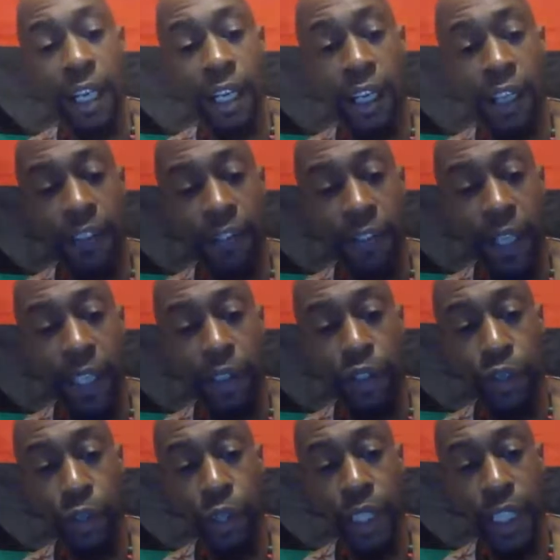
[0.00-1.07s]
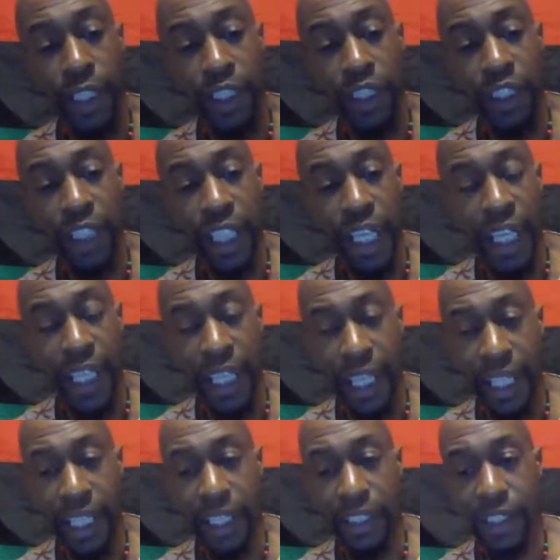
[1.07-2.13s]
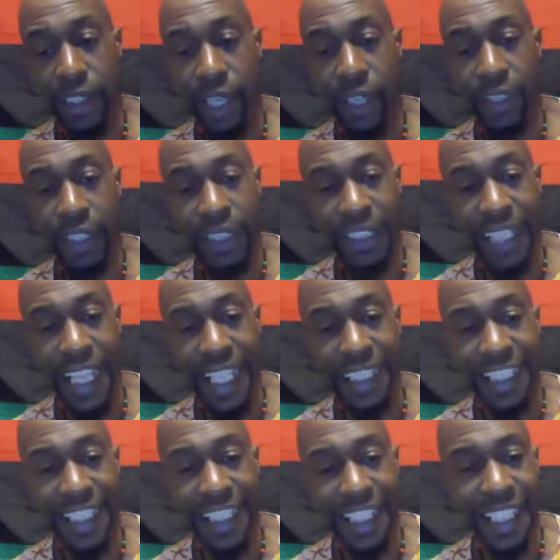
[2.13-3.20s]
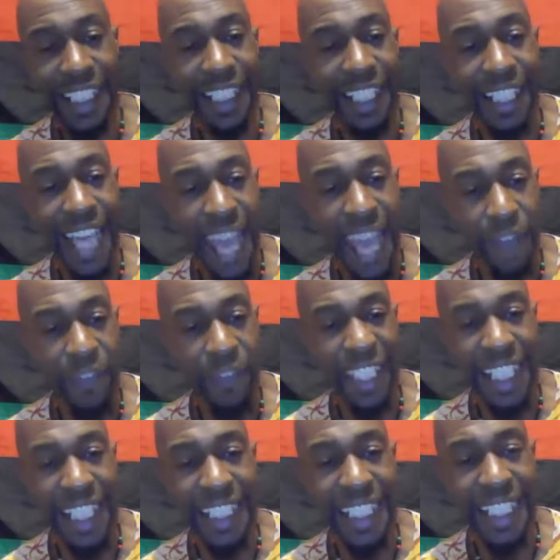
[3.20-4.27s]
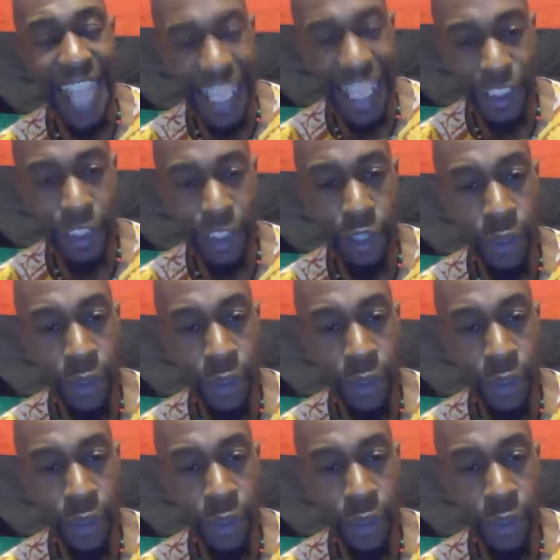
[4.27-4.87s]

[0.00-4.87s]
of Julius Nyerere is called the Tanzania African National